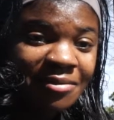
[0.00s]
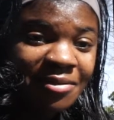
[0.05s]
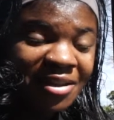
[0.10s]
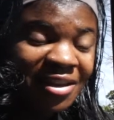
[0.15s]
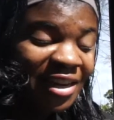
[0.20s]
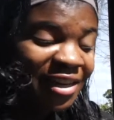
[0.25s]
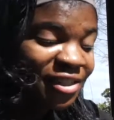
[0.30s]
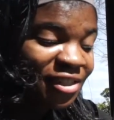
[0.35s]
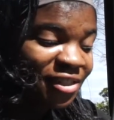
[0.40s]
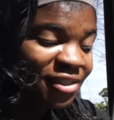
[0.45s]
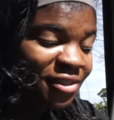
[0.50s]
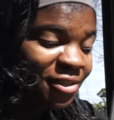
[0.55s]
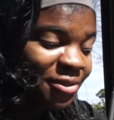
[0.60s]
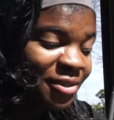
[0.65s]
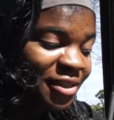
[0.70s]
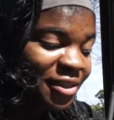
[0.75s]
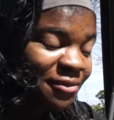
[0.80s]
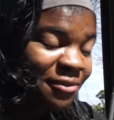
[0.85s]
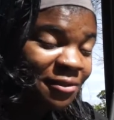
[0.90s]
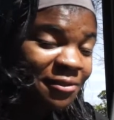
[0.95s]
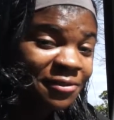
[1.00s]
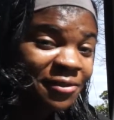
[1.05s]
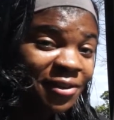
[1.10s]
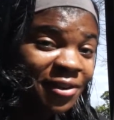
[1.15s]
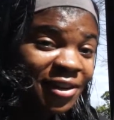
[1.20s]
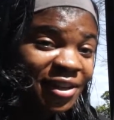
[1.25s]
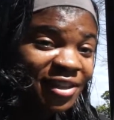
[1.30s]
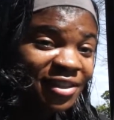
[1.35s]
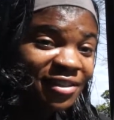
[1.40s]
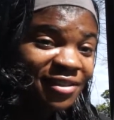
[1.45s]
and I just do this for
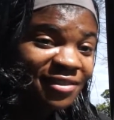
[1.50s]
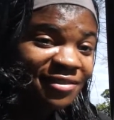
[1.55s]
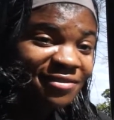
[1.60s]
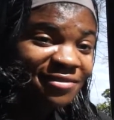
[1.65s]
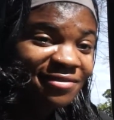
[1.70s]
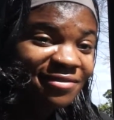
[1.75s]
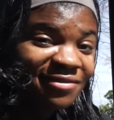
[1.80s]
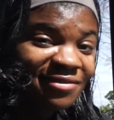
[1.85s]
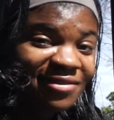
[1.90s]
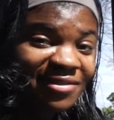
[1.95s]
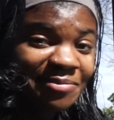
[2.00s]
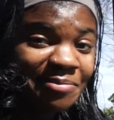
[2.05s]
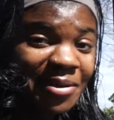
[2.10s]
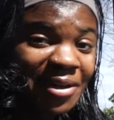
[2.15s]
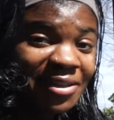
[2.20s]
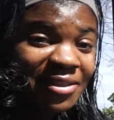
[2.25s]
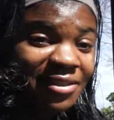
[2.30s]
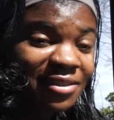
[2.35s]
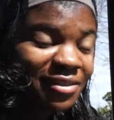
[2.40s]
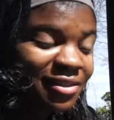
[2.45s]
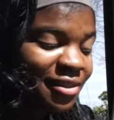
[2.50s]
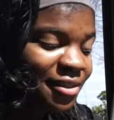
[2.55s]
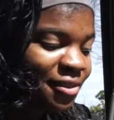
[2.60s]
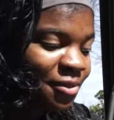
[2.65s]
fun, basically.